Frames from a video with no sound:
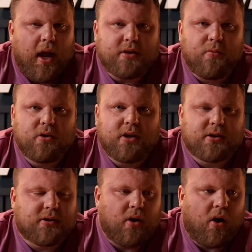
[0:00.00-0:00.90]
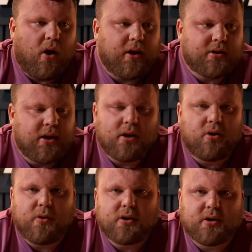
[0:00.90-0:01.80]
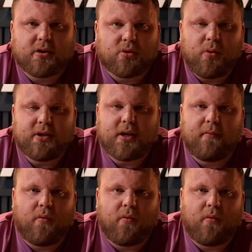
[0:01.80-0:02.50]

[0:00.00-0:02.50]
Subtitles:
It's more just, all I just need to do is just squeeze it,